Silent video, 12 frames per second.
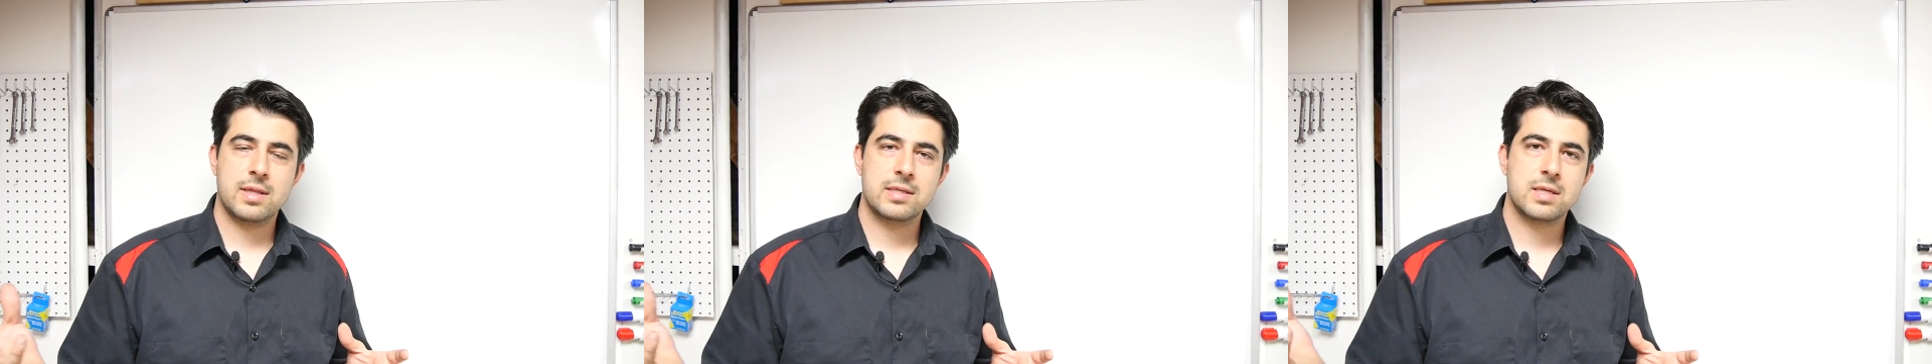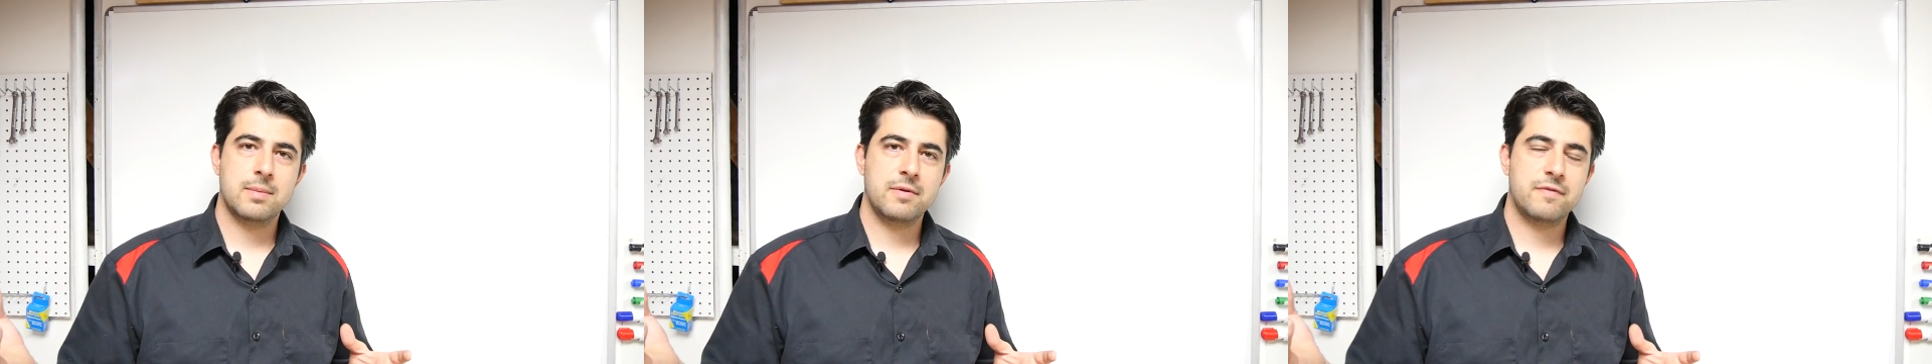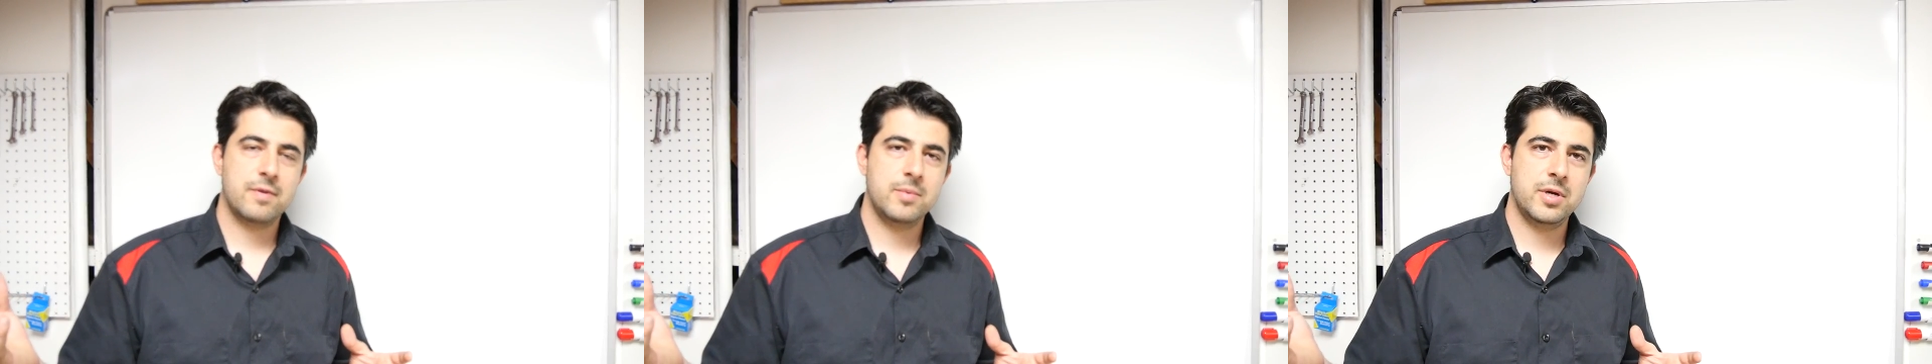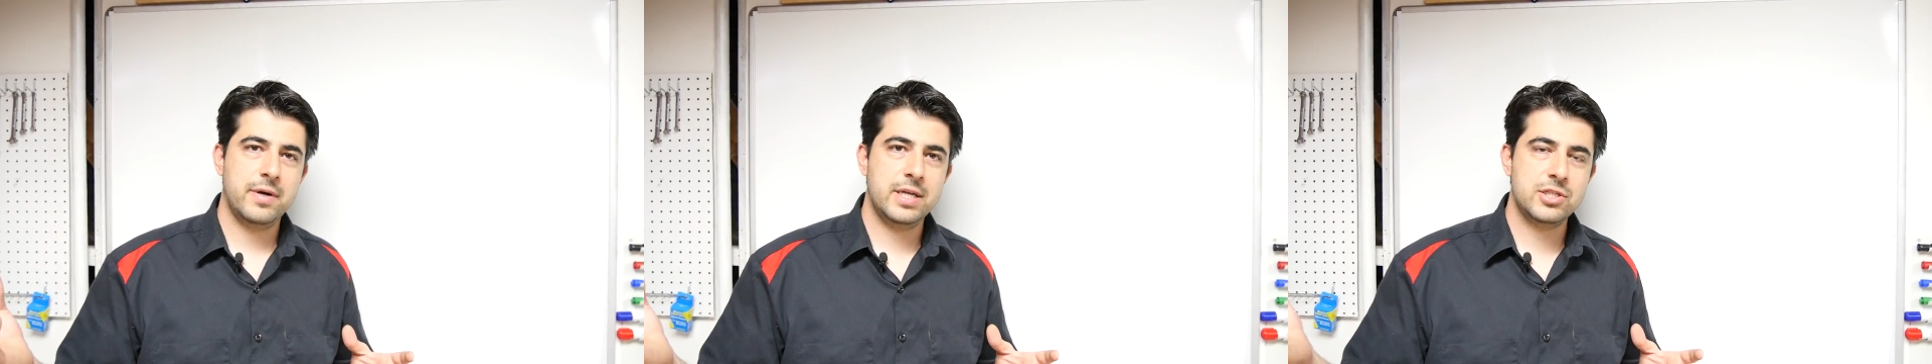that's coming from
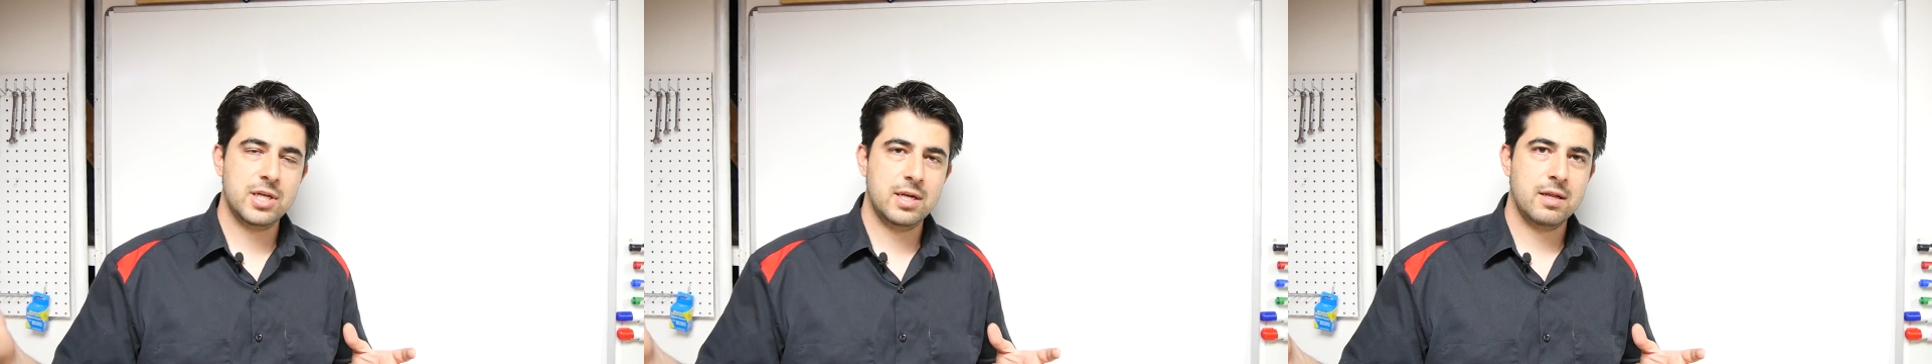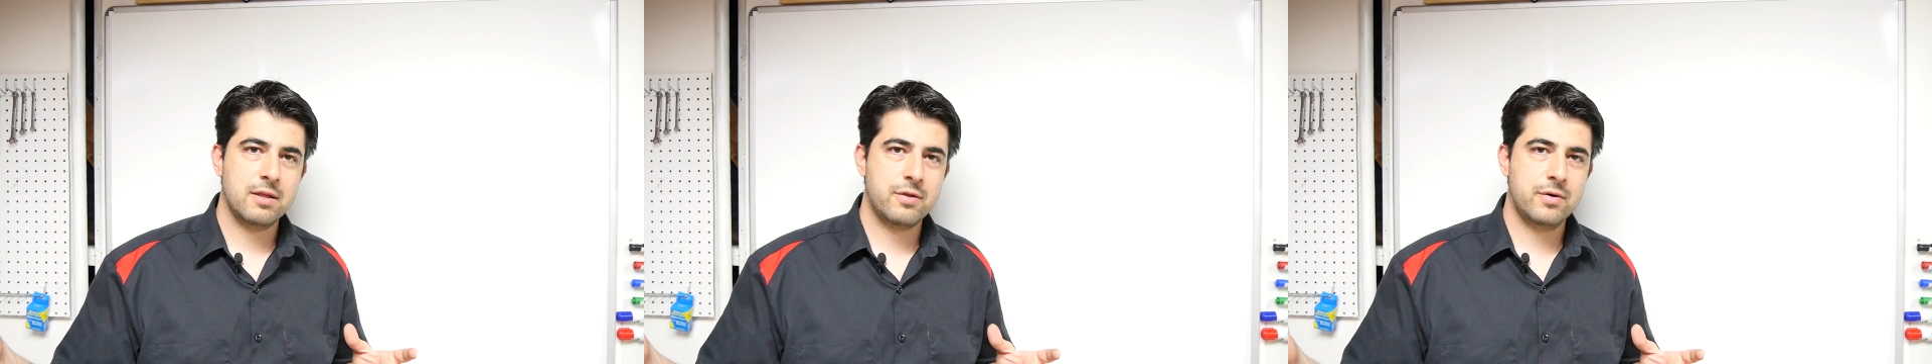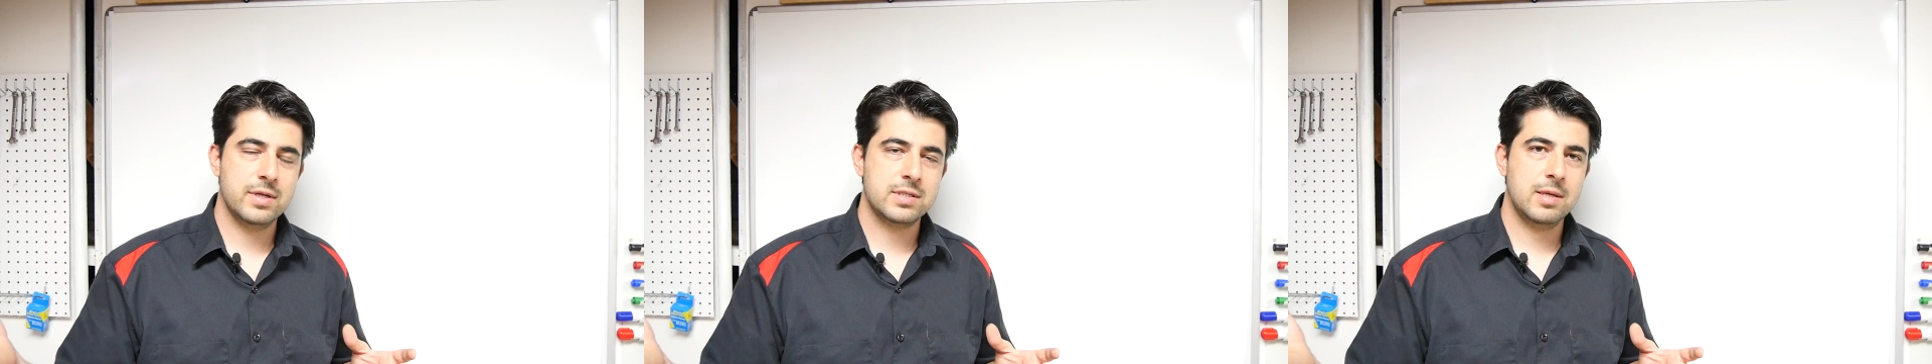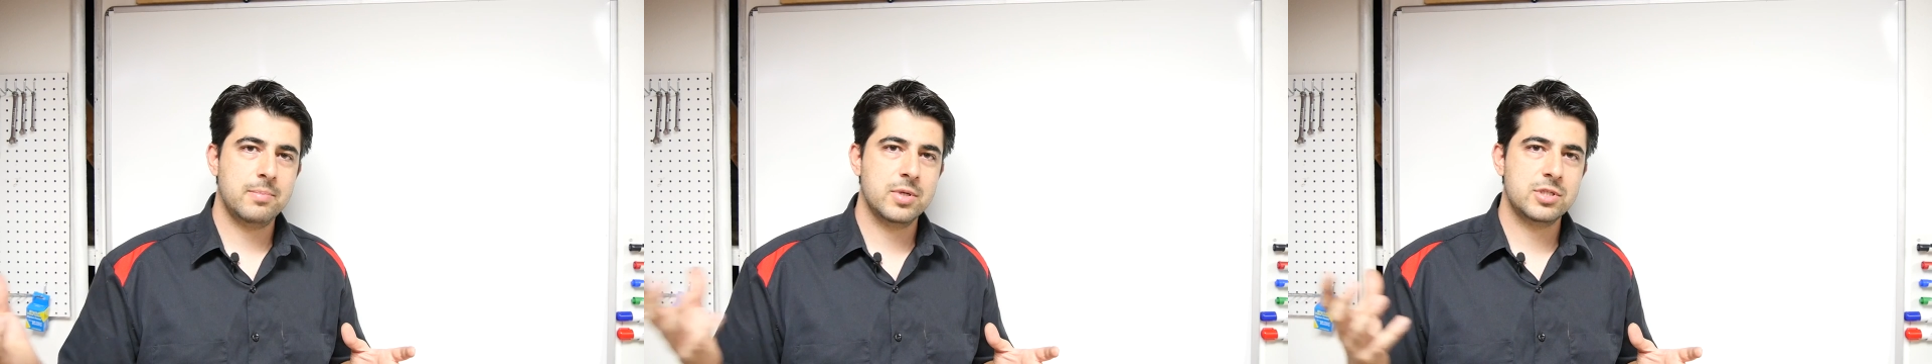your engine through
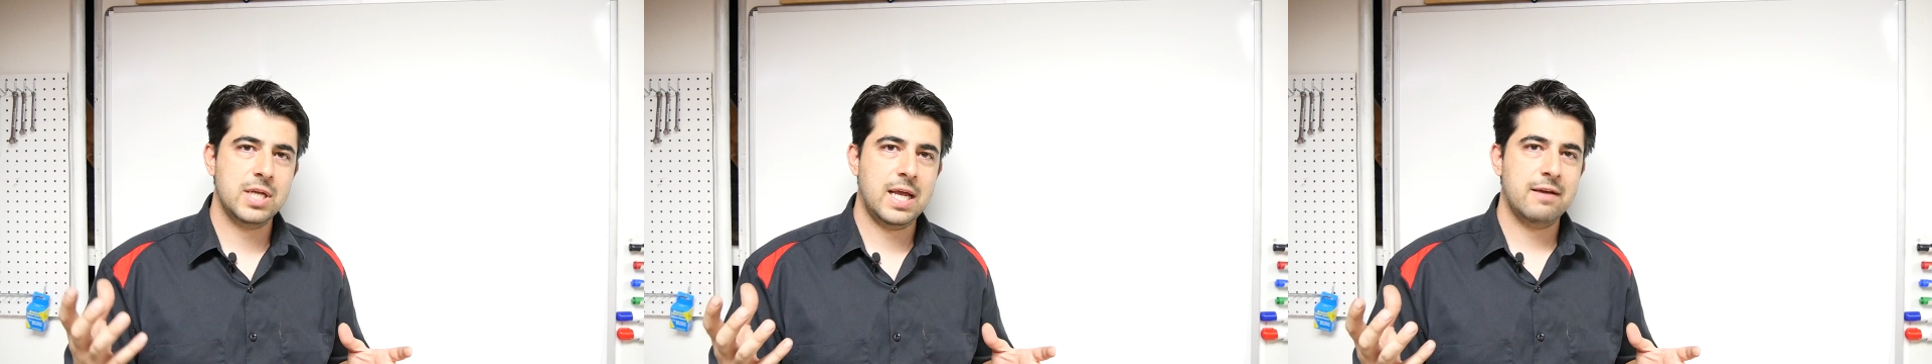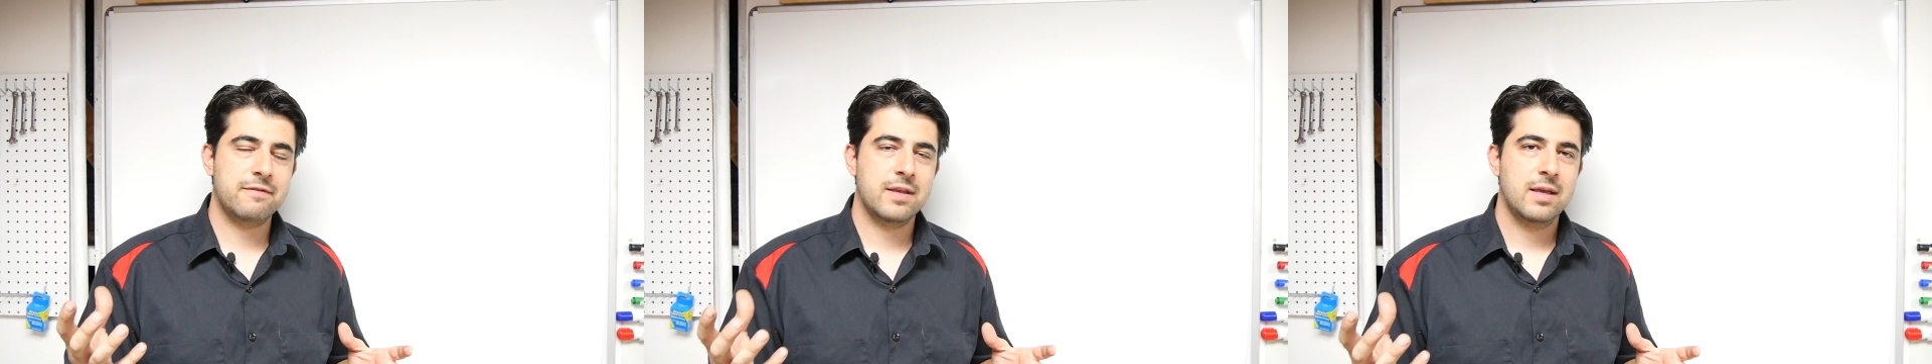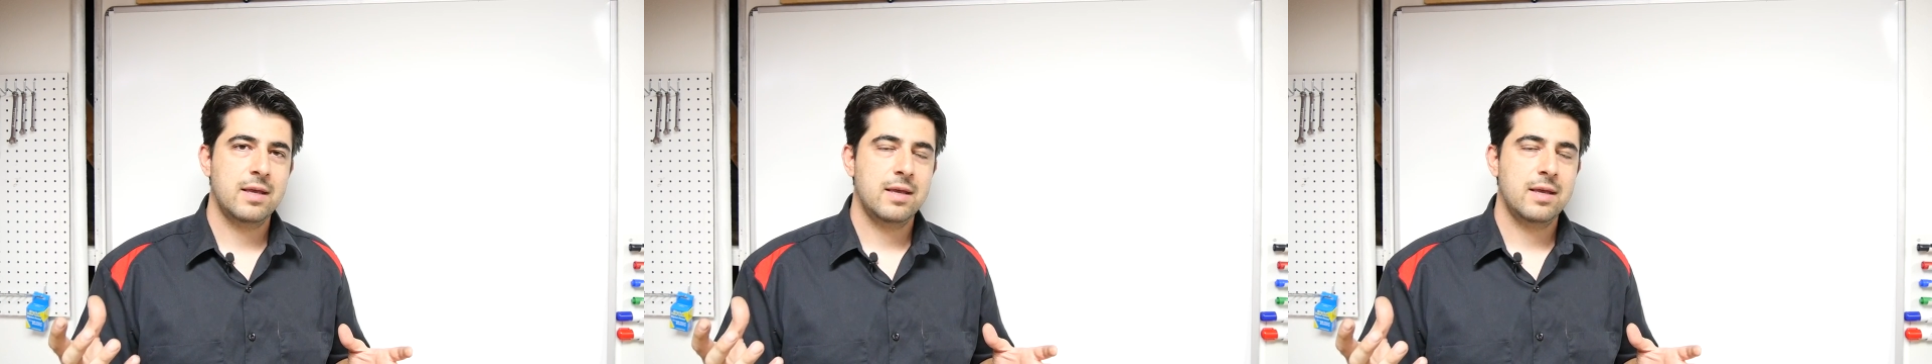its input shaft